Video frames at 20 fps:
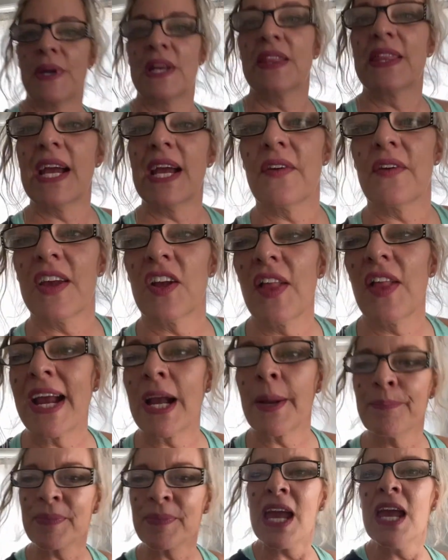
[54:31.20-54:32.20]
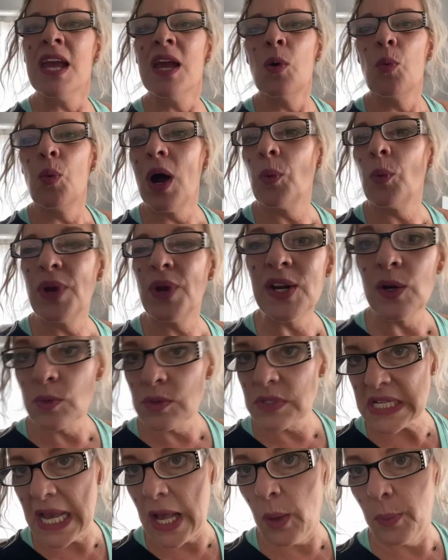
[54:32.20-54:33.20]
there, they're like, well, we don't
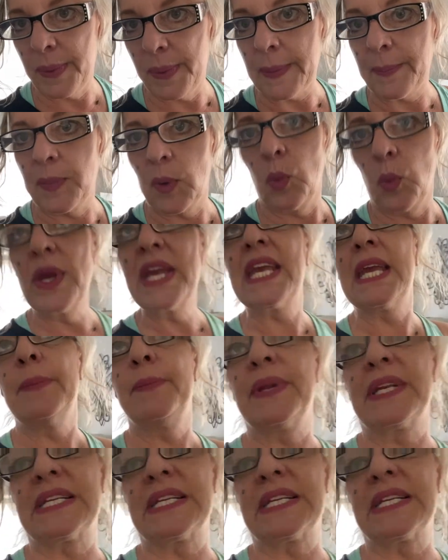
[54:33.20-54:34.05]
tell people. We keep it a